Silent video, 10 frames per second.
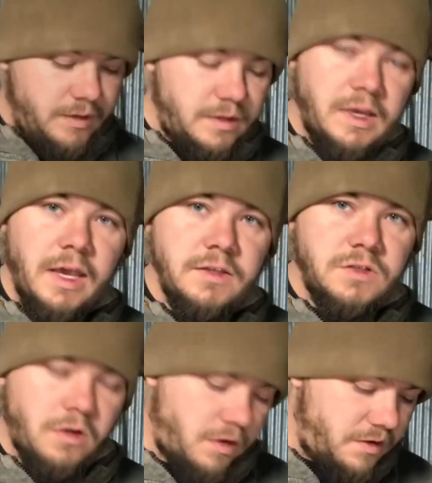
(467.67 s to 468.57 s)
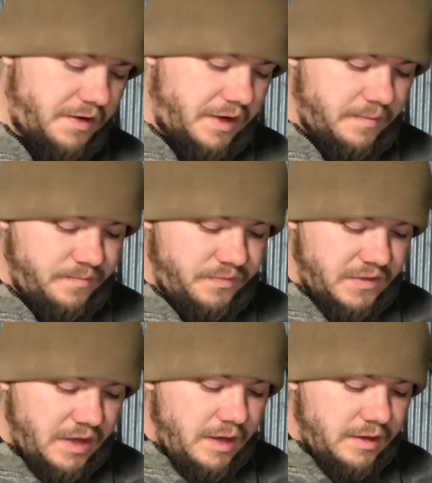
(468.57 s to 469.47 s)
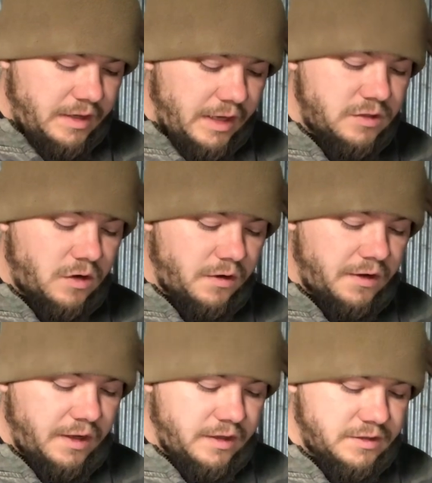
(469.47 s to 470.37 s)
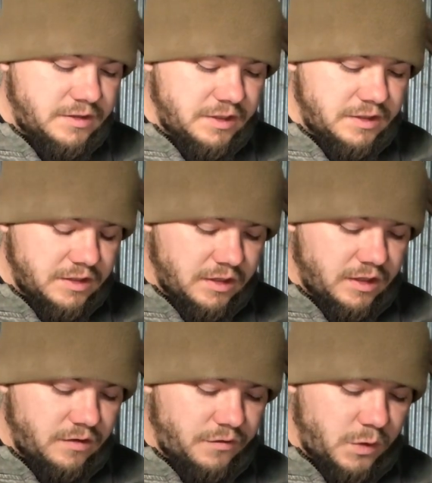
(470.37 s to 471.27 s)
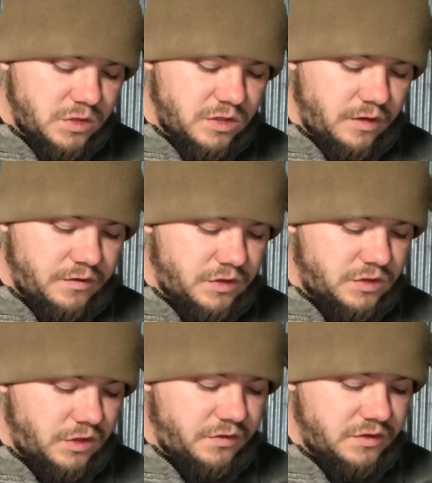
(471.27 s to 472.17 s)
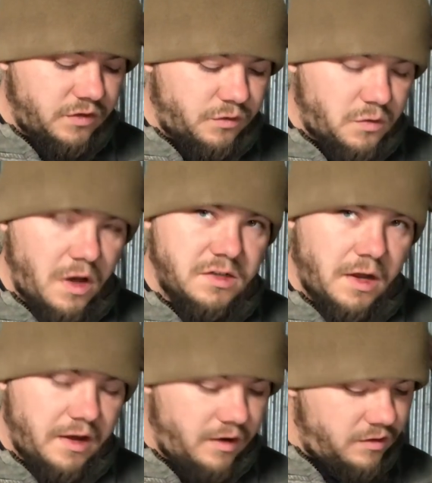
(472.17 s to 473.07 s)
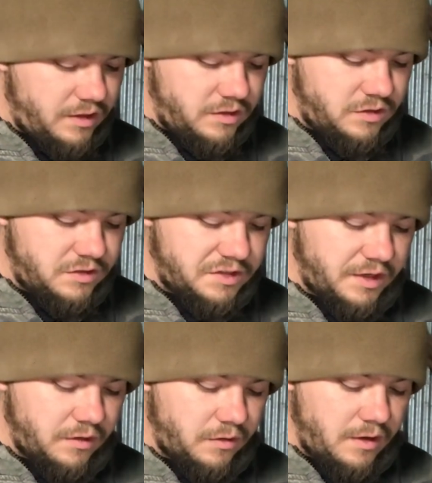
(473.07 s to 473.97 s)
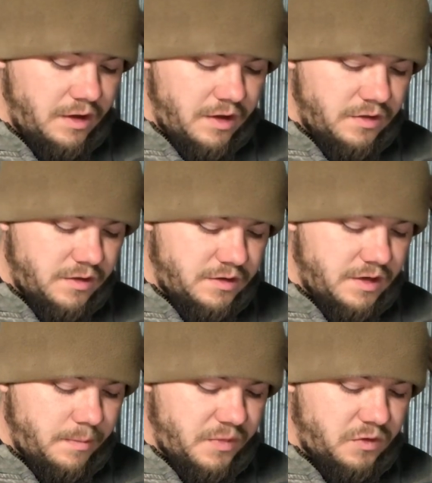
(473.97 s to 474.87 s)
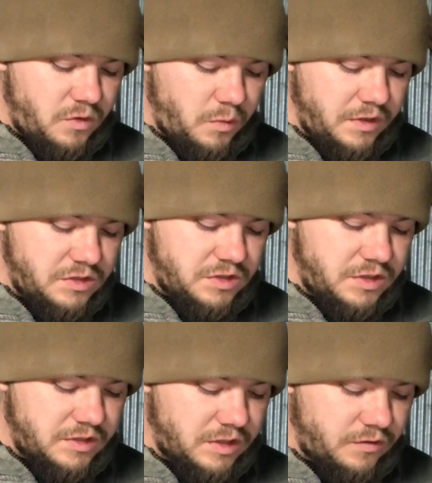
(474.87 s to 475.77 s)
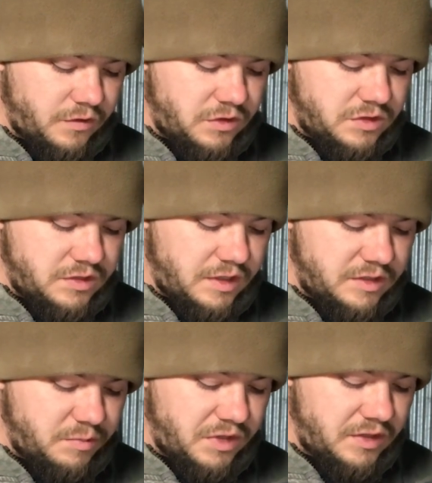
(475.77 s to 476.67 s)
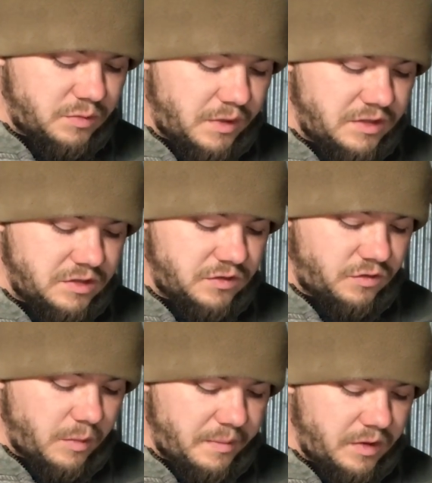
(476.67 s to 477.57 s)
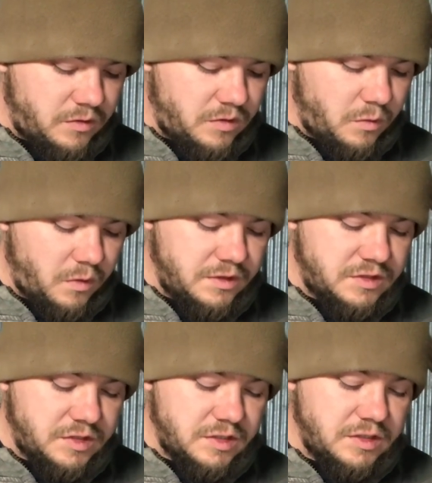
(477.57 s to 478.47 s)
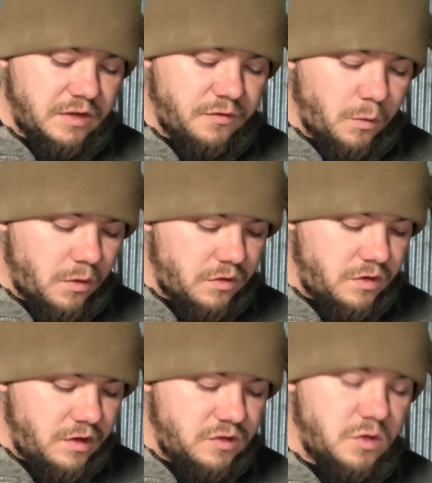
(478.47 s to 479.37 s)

Case hardening. Case hardening consists in the conversion of the surface of wrought iron into steel. The depth to which this conversion takes place ranges from about 1/64th to